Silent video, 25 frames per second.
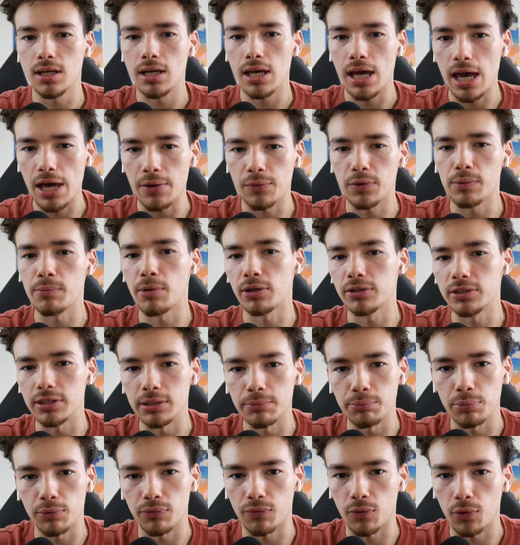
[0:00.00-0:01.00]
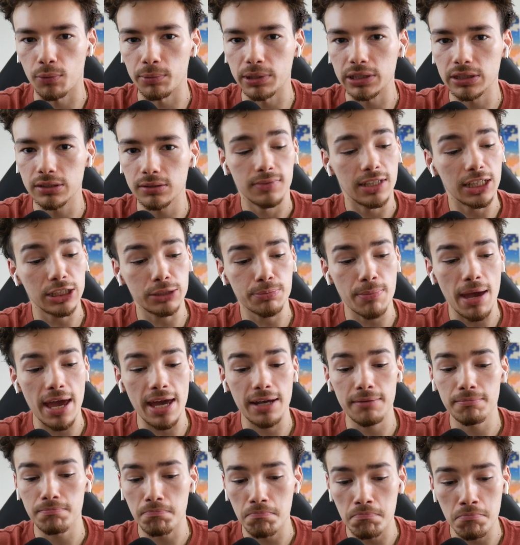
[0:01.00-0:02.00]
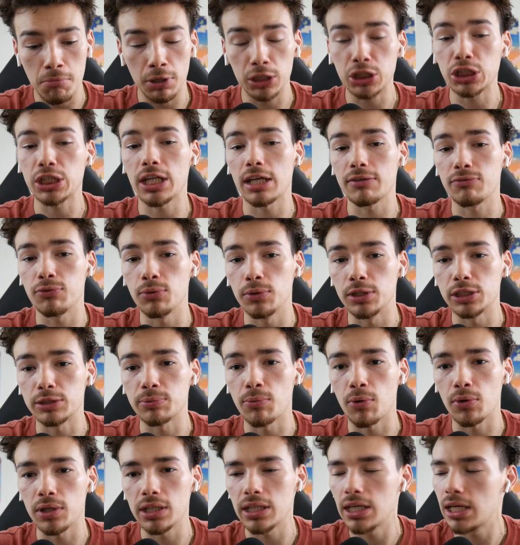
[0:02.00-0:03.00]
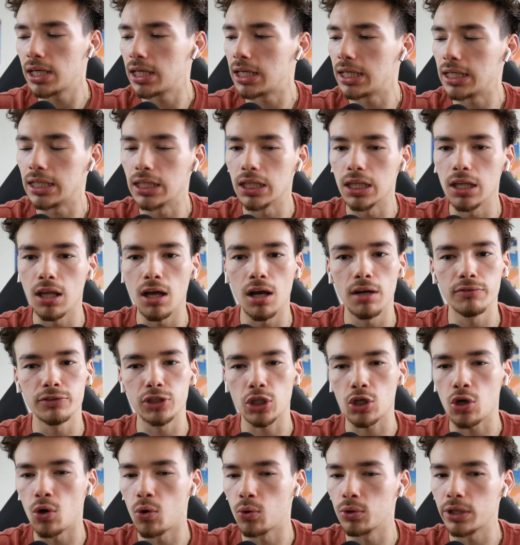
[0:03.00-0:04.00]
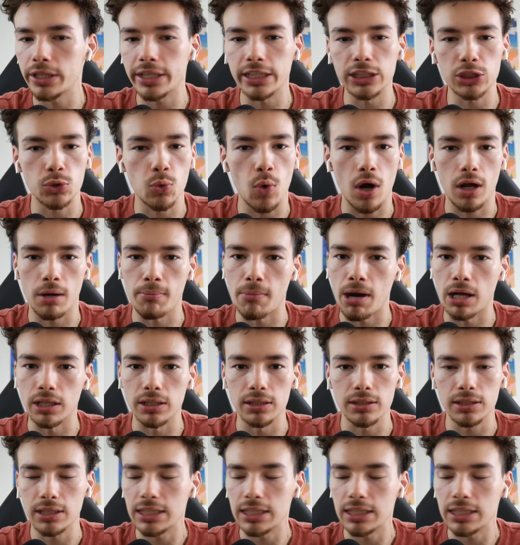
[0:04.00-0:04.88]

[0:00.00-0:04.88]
Henry Martin performance. This man, much like Funes Mori, he loves a goal against Guatemala.